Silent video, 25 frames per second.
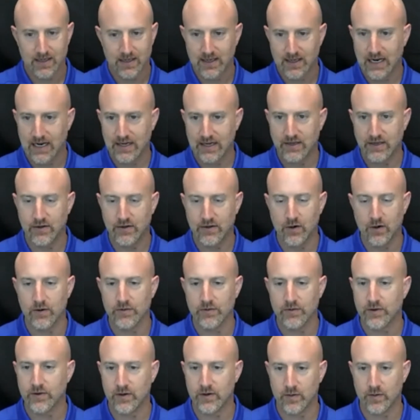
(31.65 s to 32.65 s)
How do you know
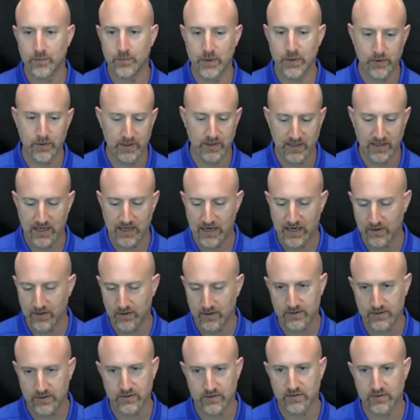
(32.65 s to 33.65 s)
if you're building
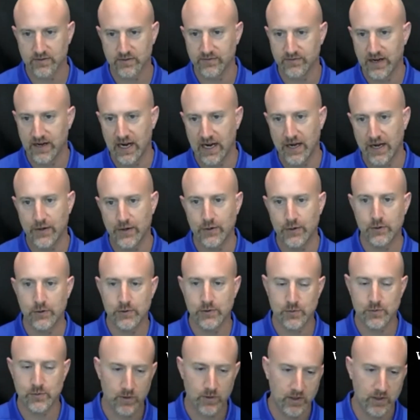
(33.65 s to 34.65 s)
character, values,
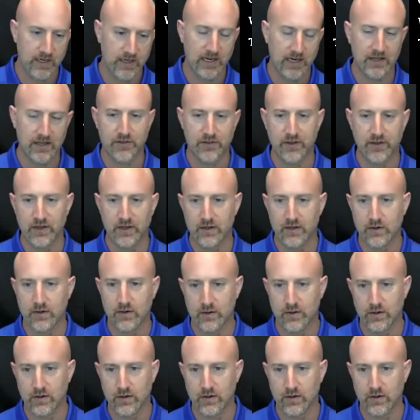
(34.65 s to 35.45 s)
work ethic,